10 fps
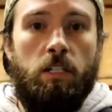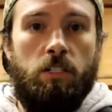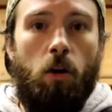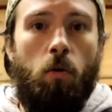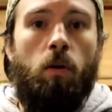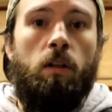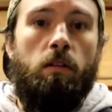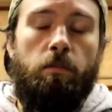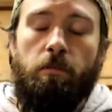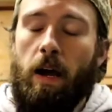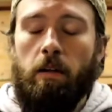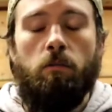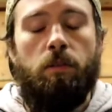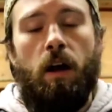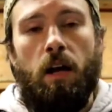So final
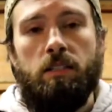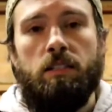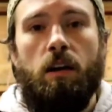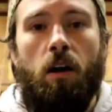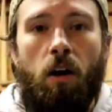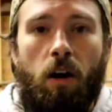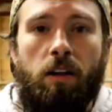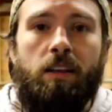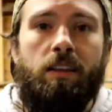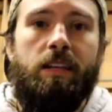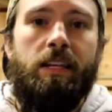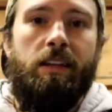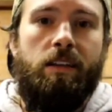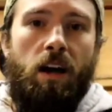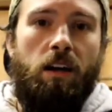thoughts on the
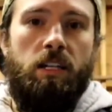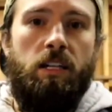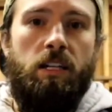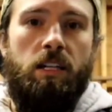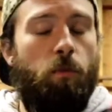Knocksense.